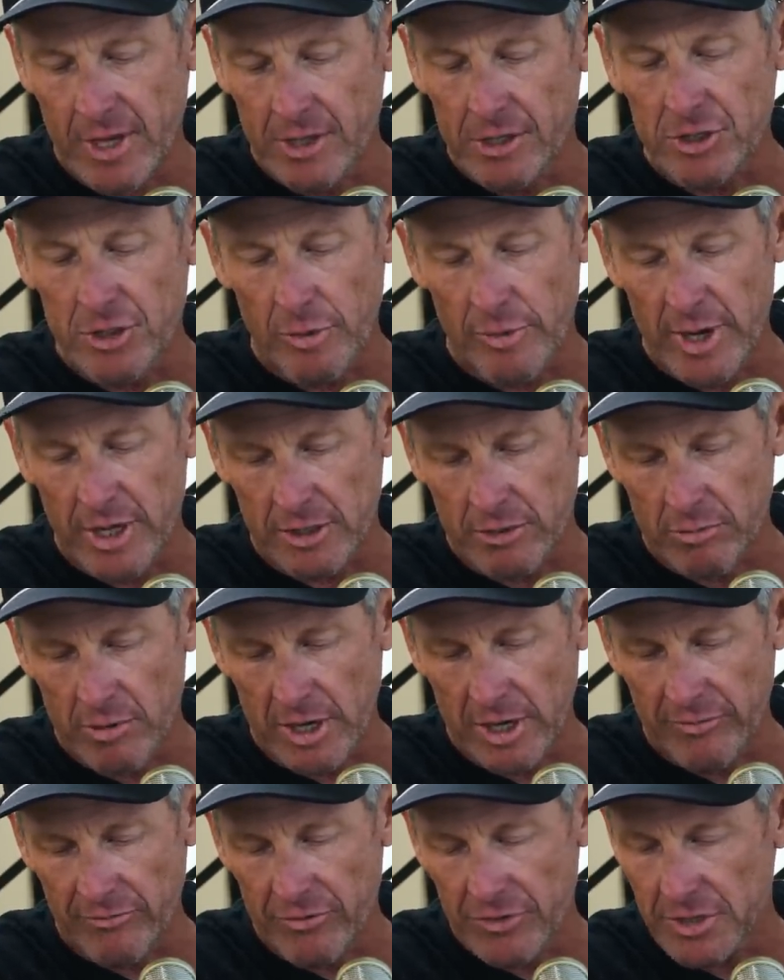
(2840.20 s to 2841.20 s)
let's go back to
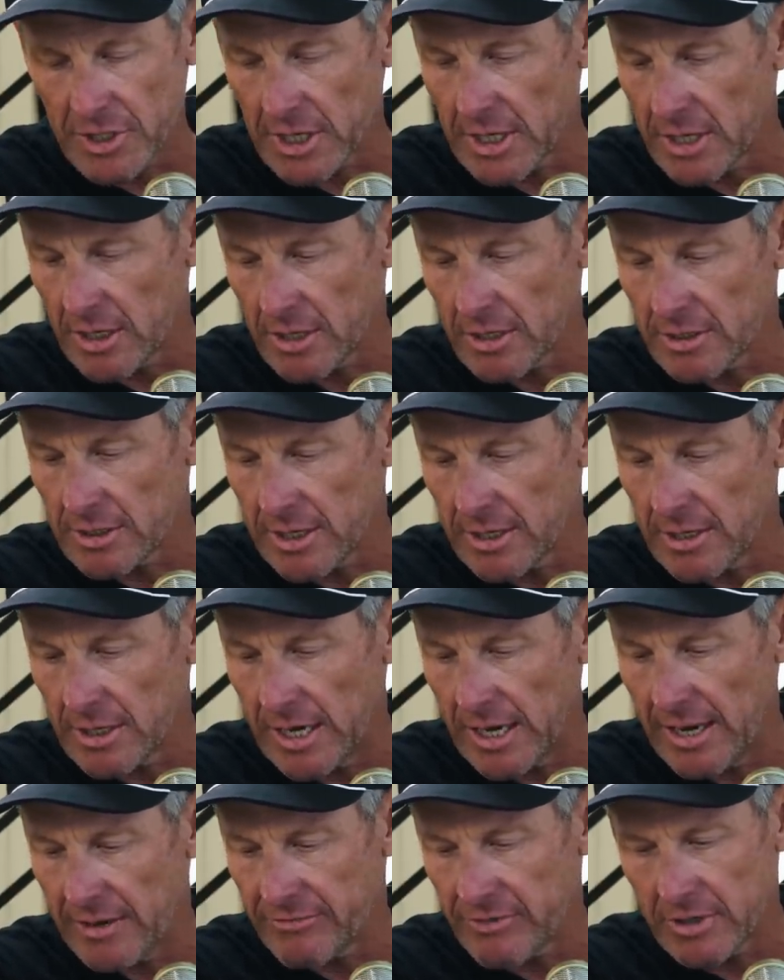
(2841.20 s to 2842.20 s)
running for a second because
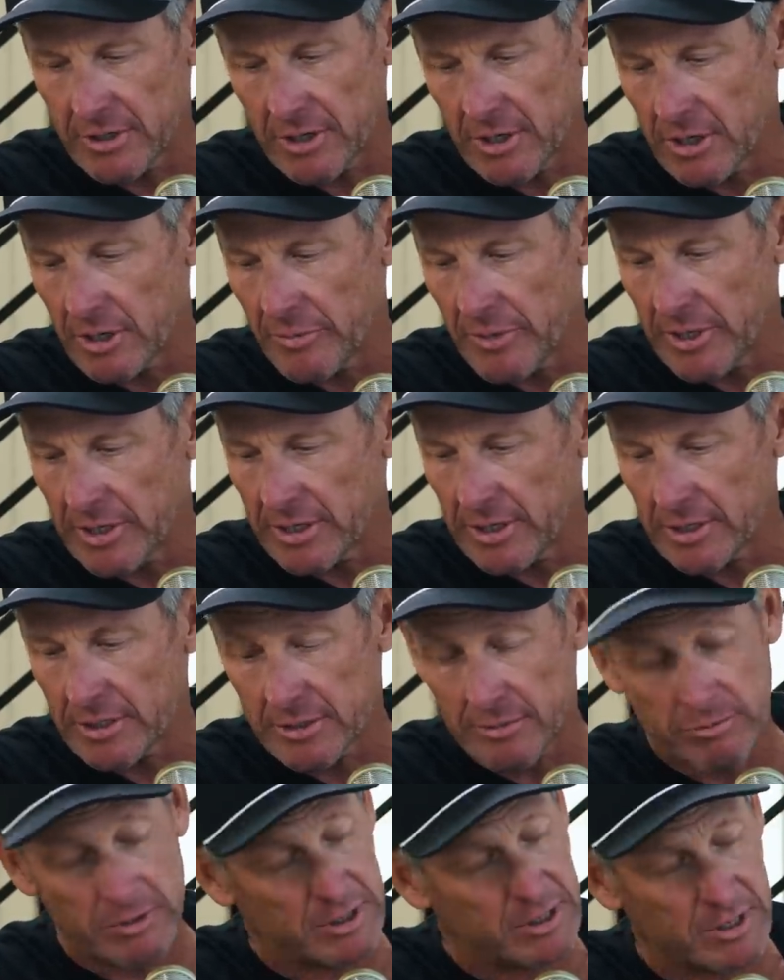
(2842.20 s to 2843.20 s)
I, I, have to talk about
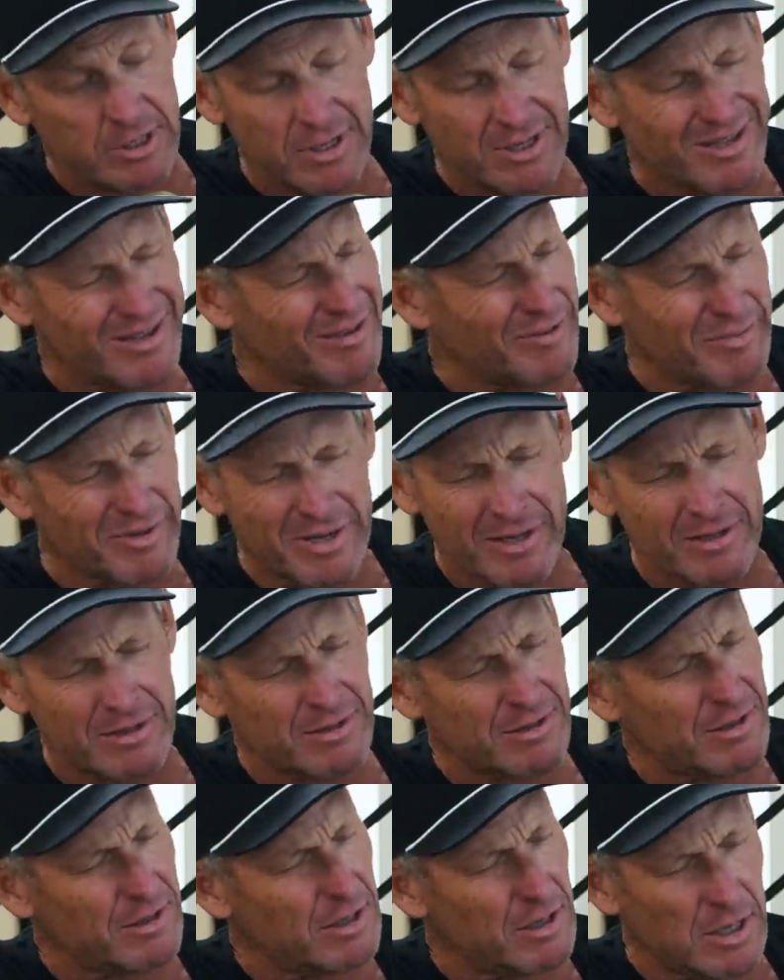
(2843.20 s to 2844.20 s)
this. Which I mean,
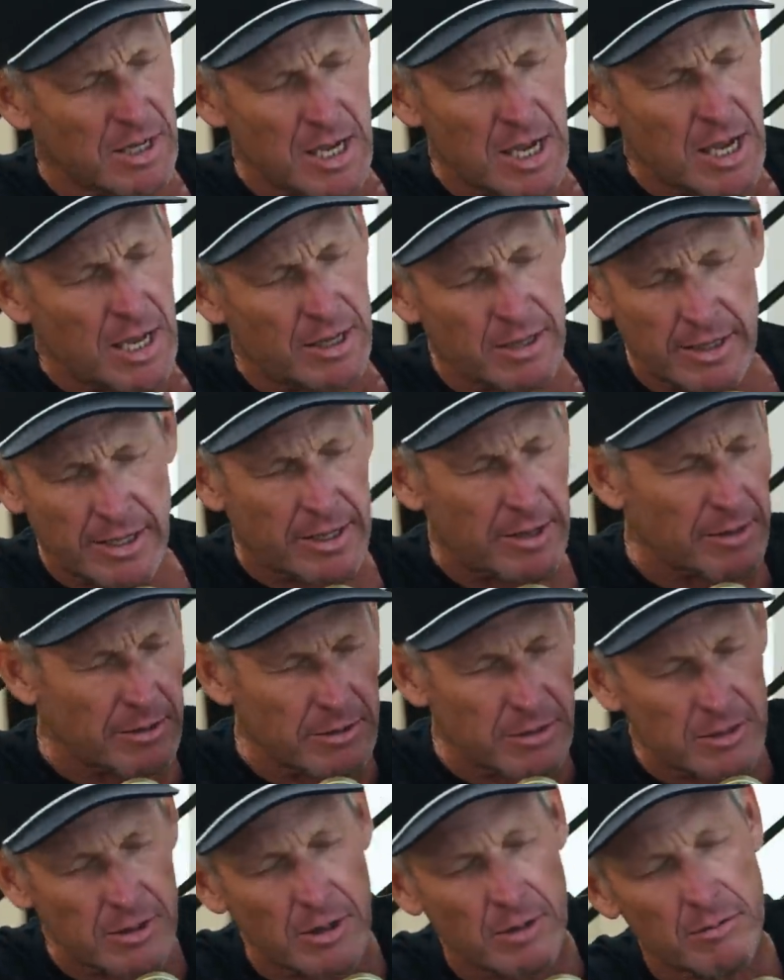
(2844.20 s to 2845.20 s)
it,
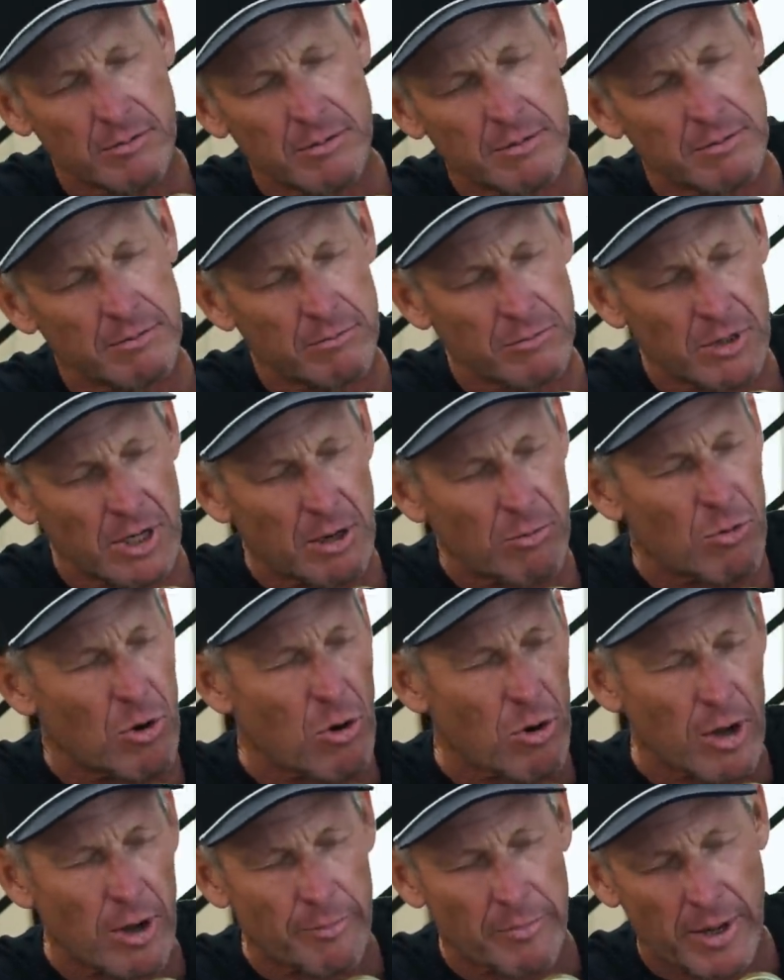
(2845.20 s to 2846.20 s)
like when I
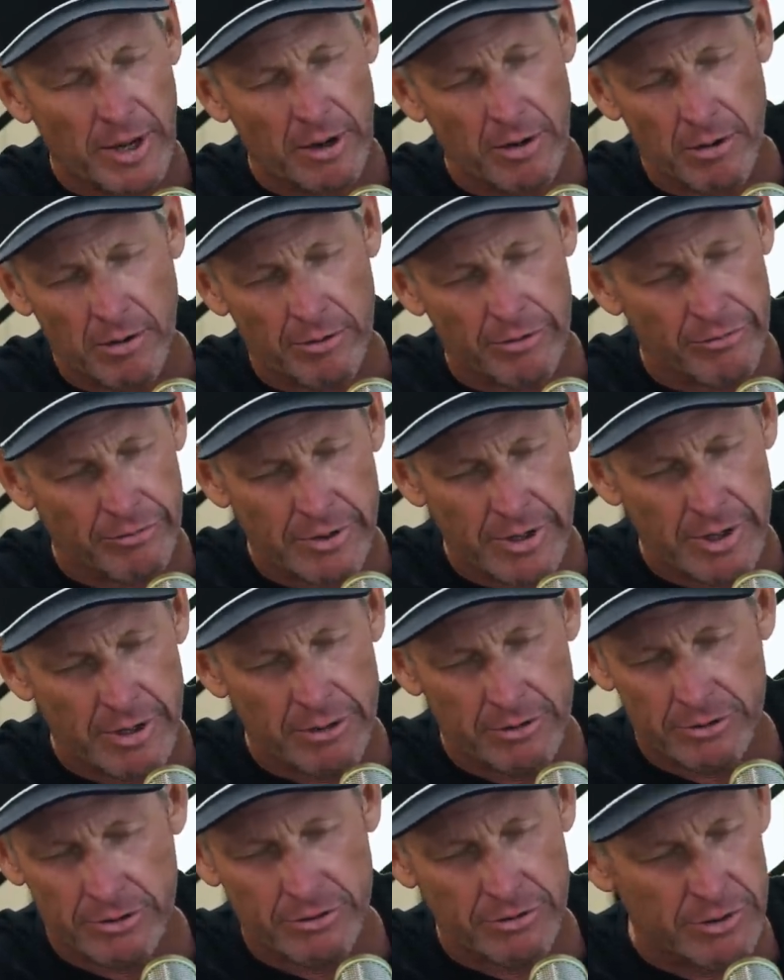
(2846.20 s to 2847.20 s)
woke up, I don't know, three
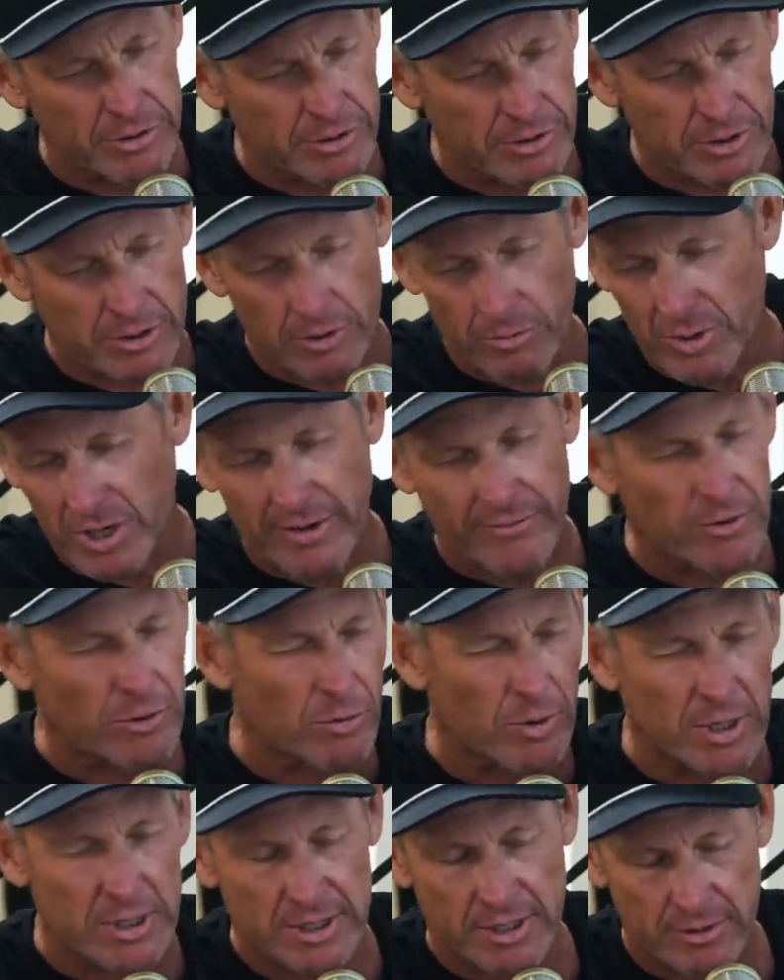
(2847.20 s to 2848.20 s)
or two years ago, whenever
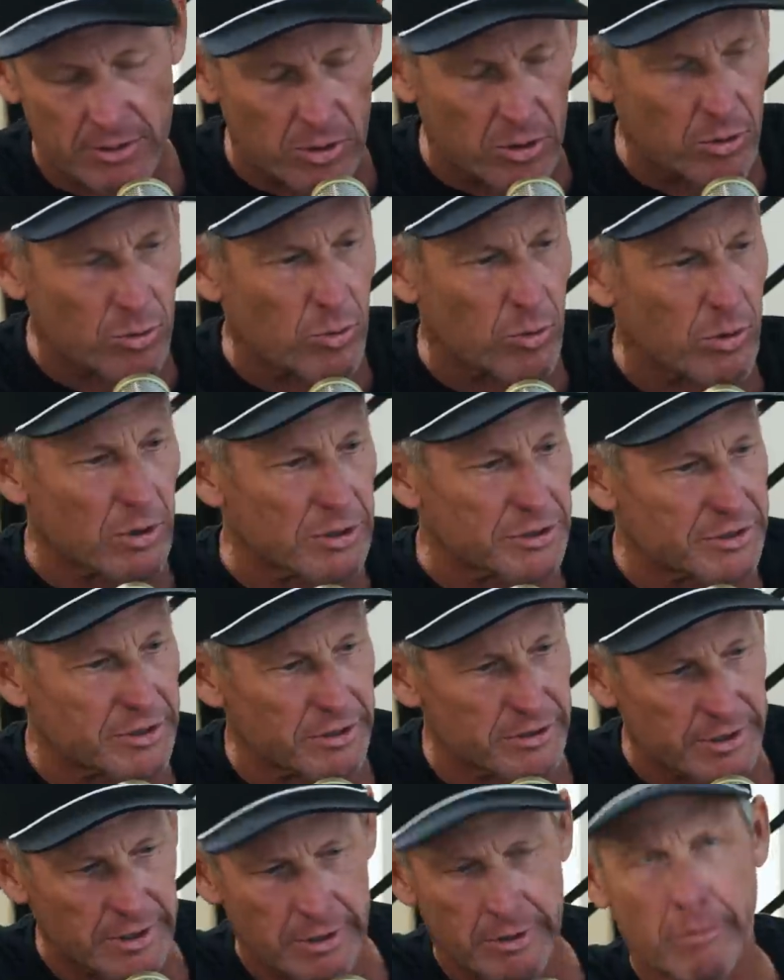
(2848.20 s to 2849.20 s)
it was, the whole world
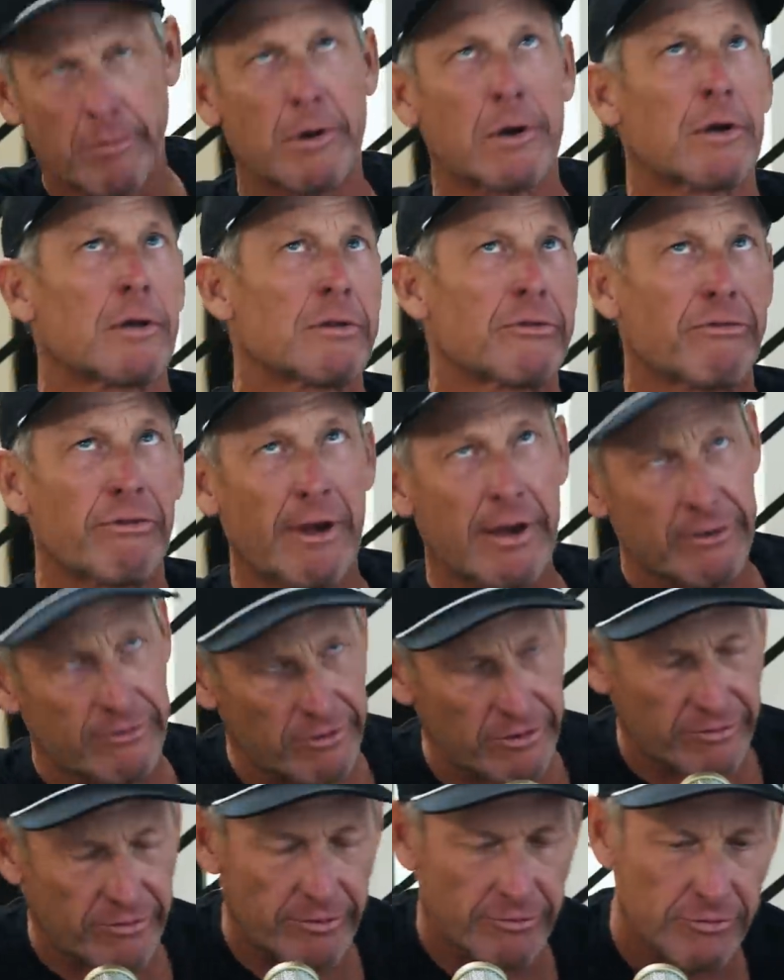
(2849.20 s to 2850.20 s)
started saying the world's
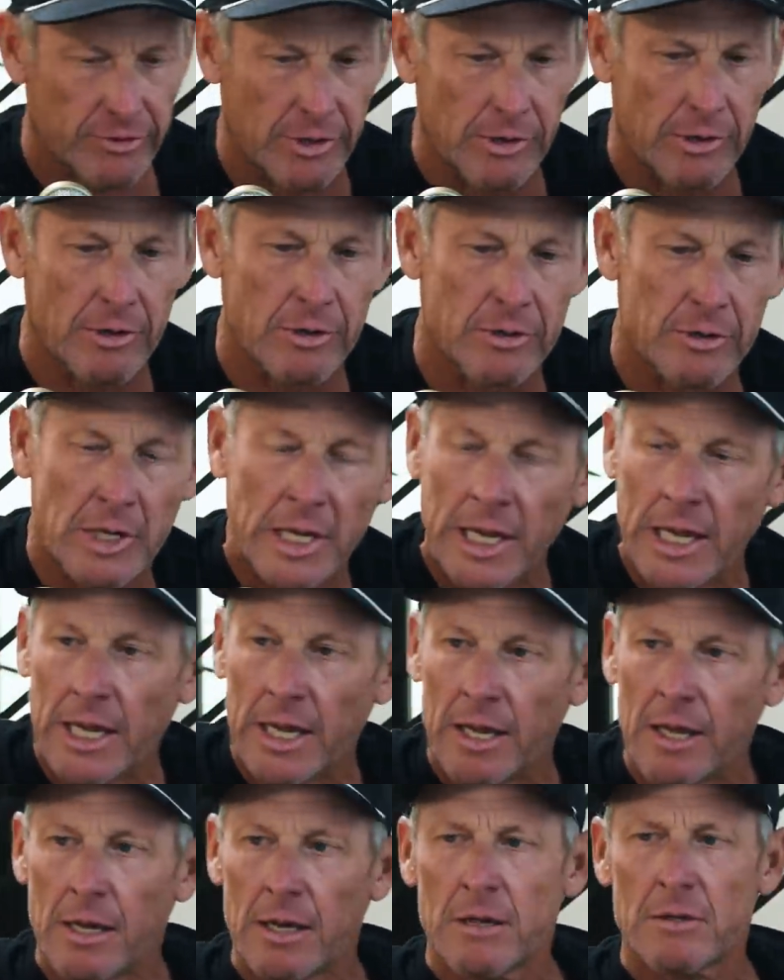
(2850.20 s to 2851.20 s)
fastest fifty year old
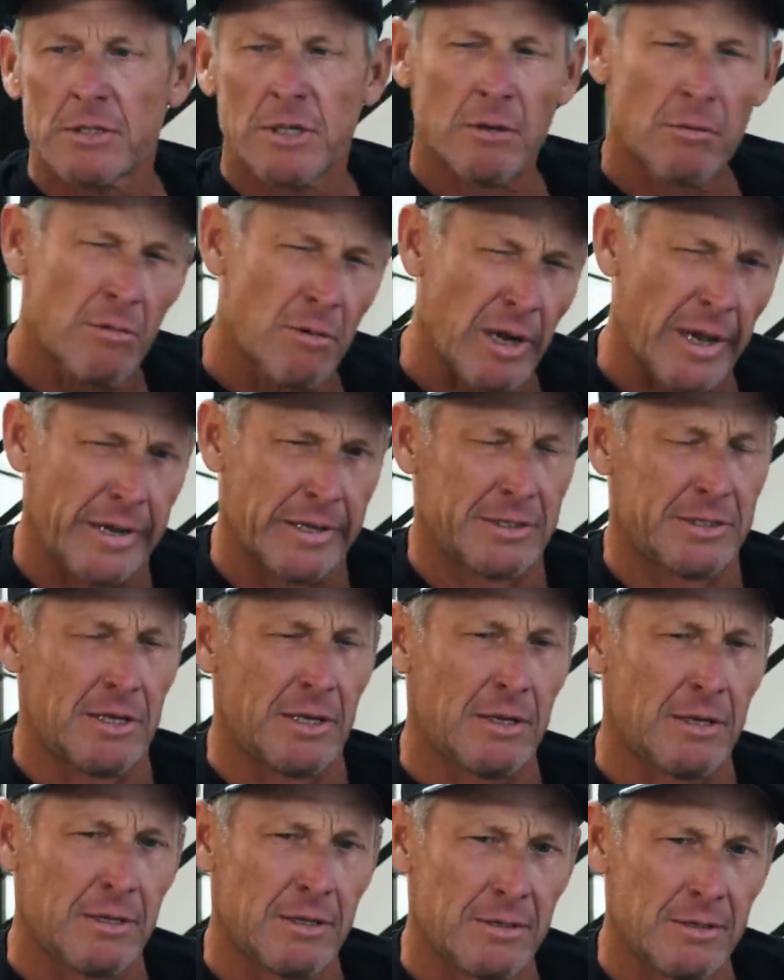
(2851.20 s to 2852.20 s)
was like, wait a
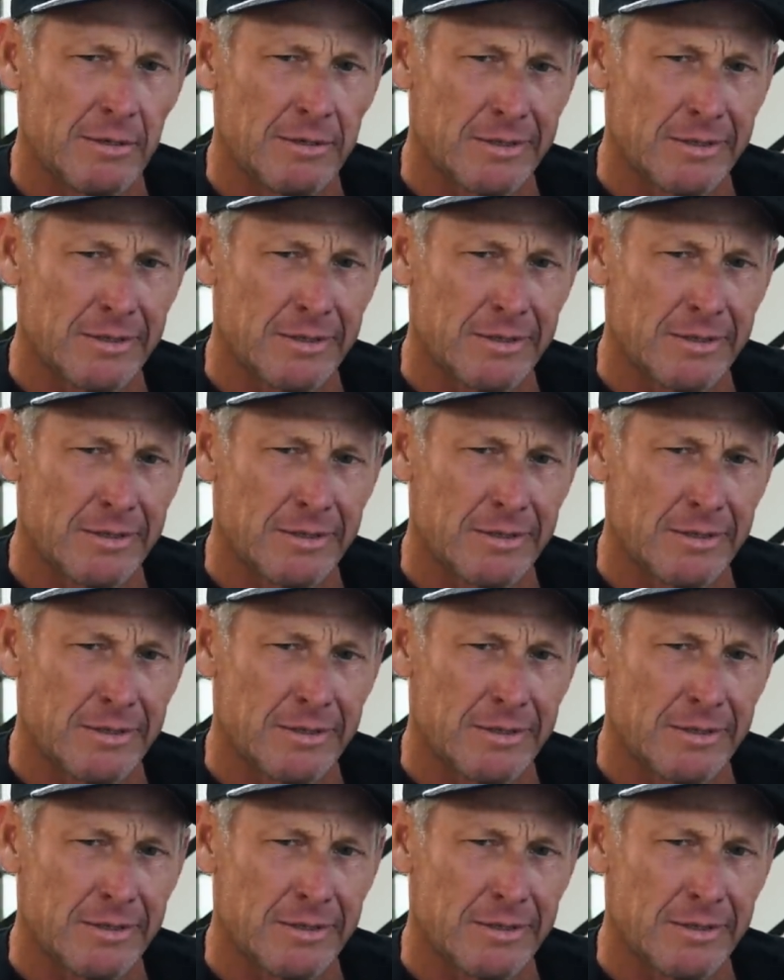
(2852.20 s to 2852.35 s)
second.